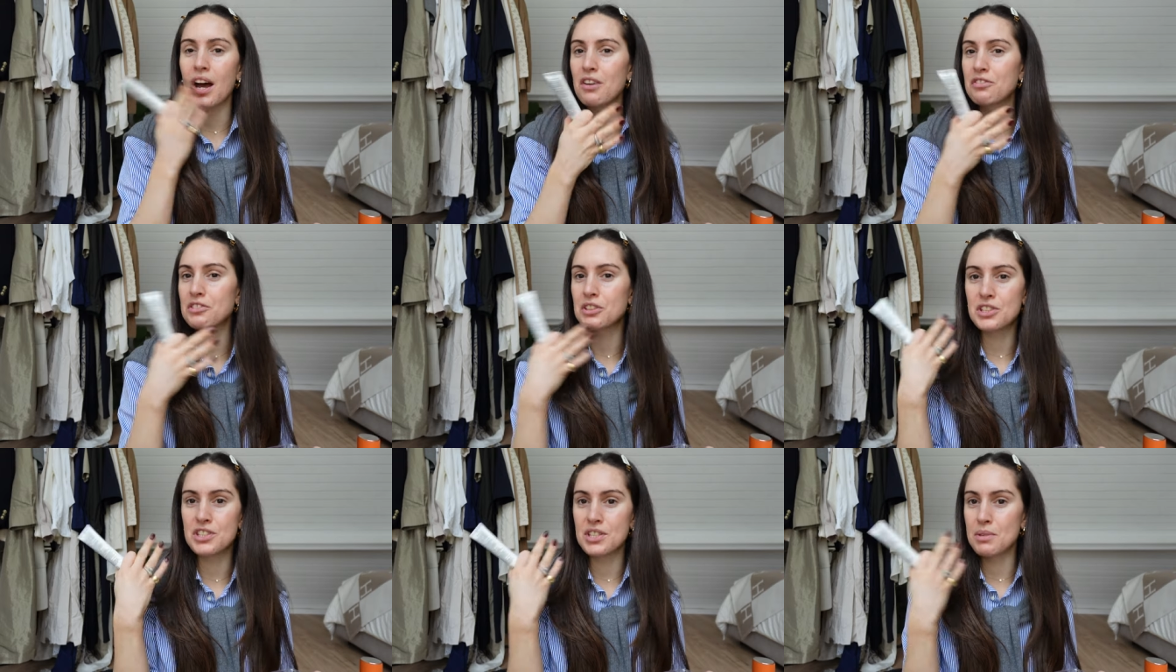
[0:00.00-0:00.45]

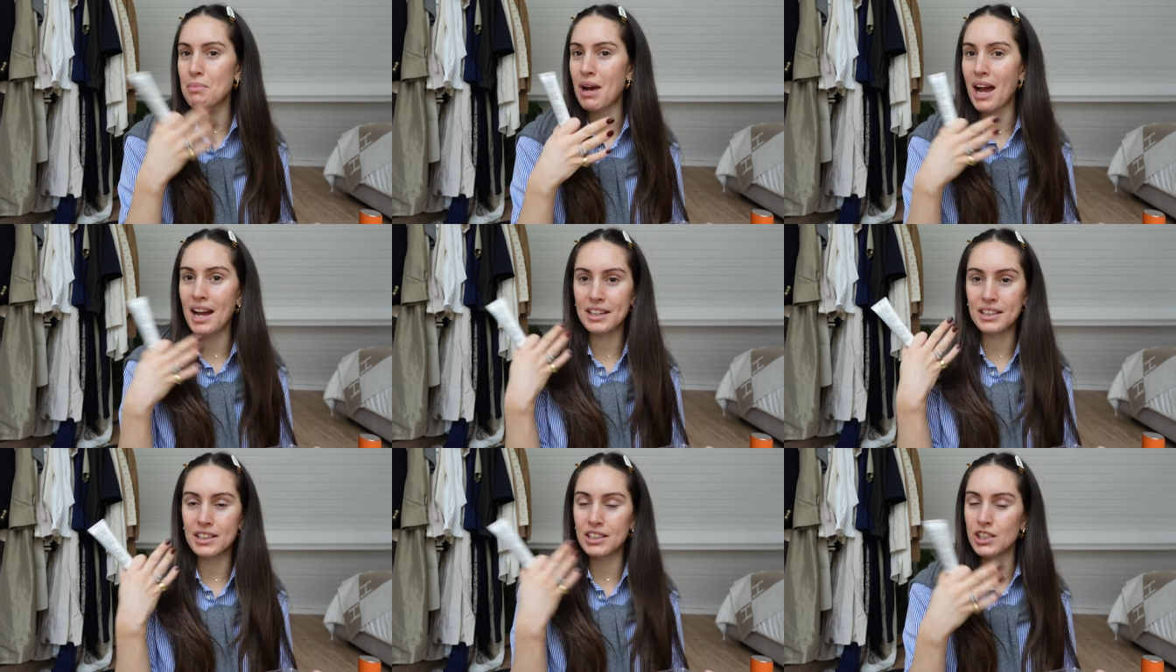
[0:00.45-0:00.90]
after some
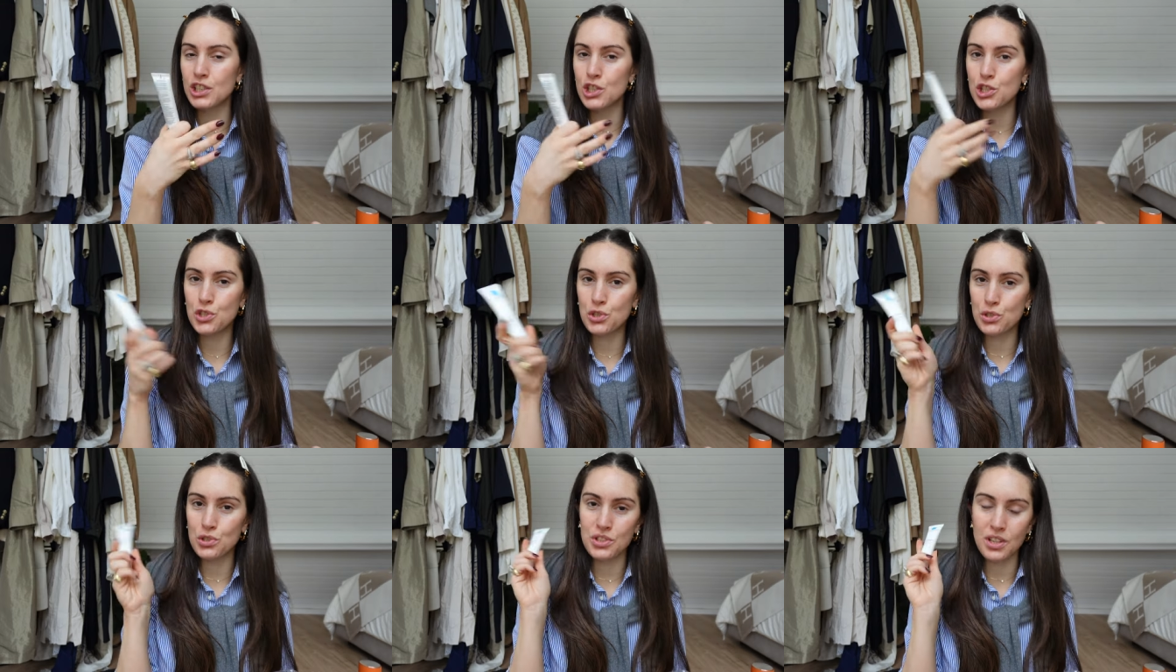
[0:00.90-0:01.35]
acne
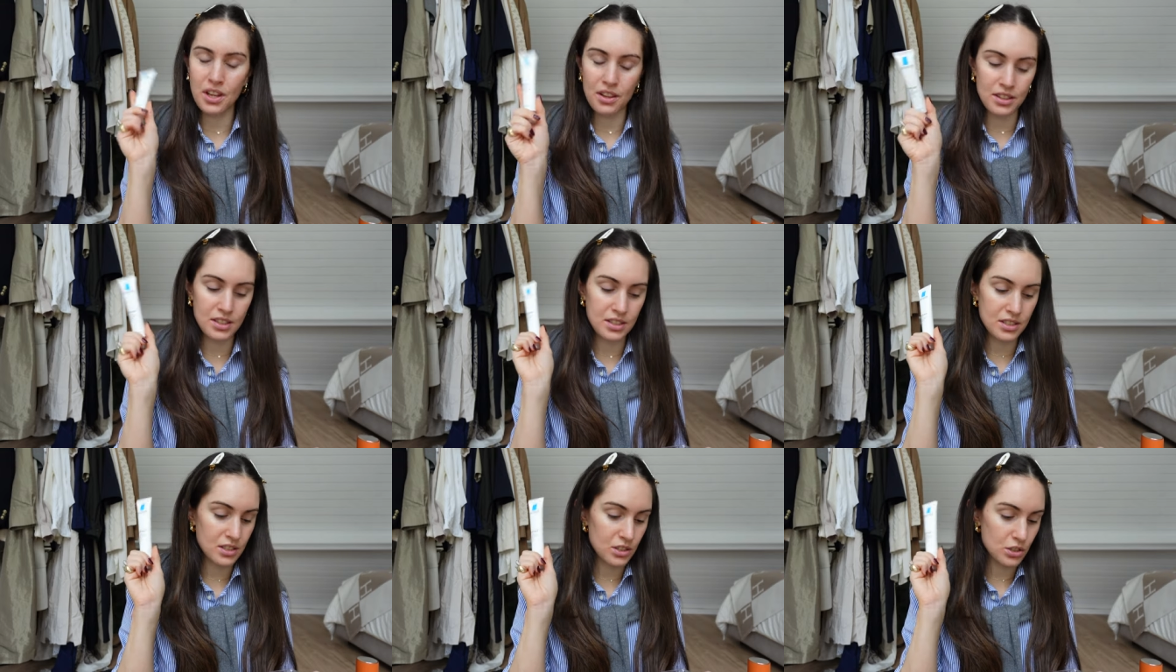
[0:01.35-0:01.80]
issues,
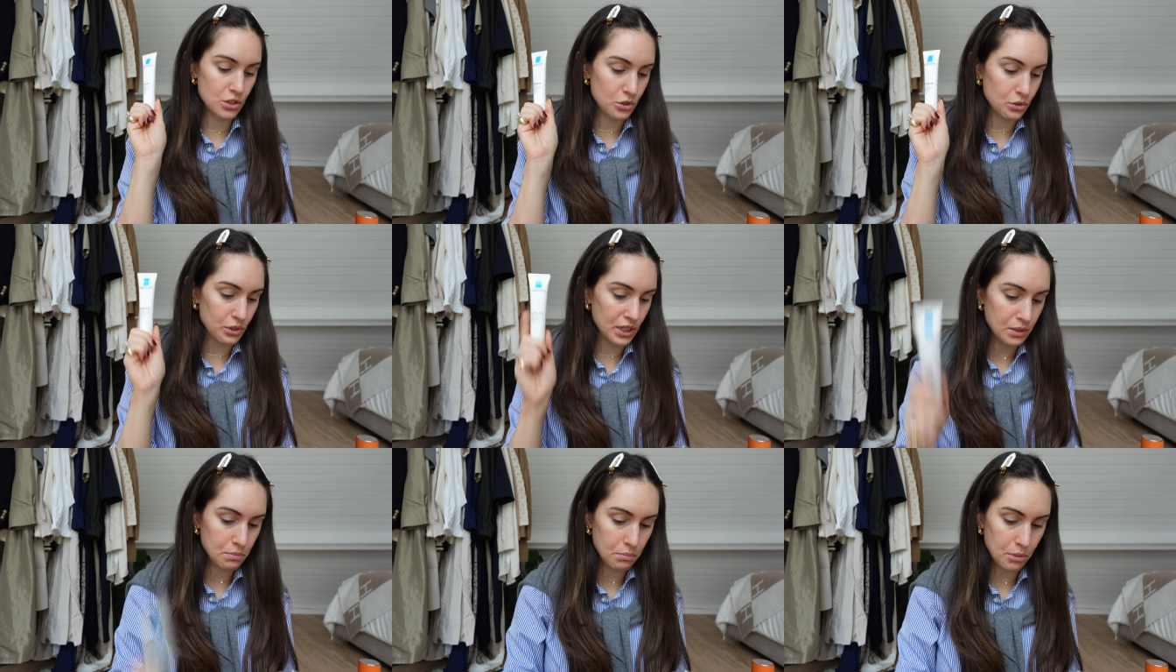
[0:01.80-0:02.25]
this is a
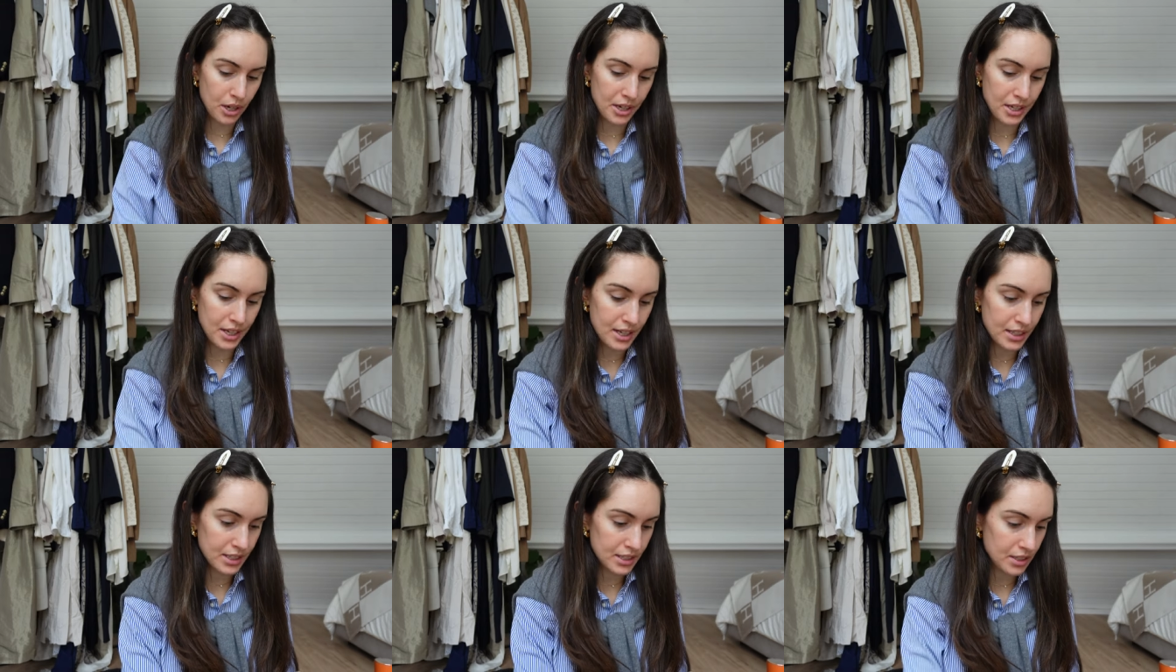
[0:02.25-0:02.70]
great
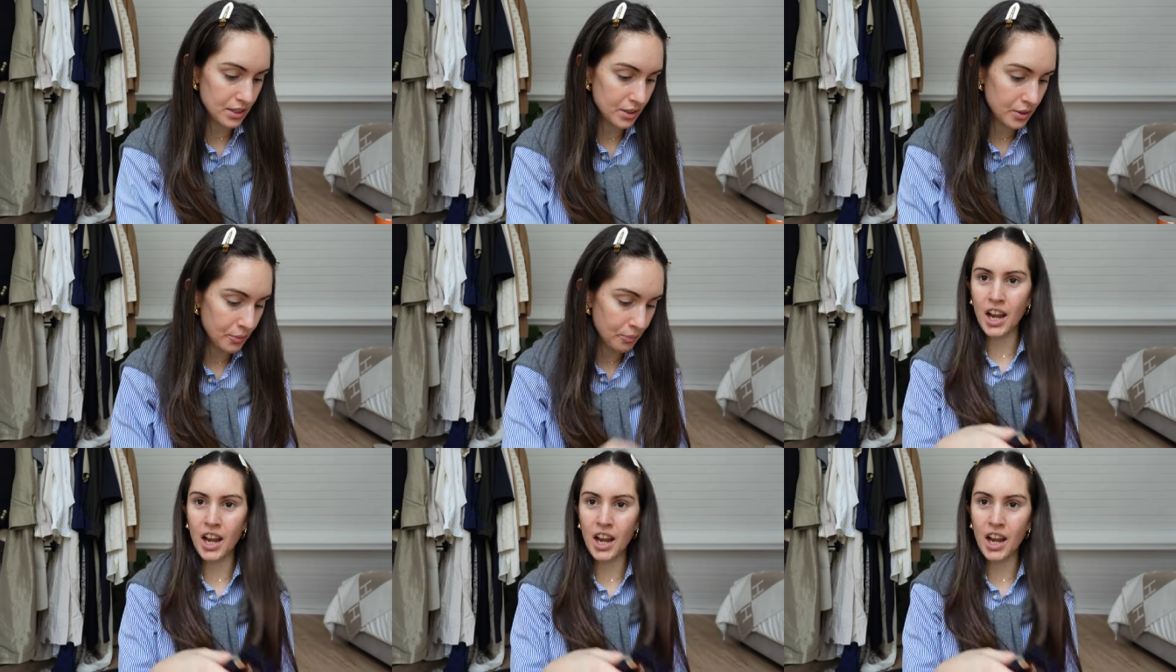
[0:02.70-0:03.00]
product.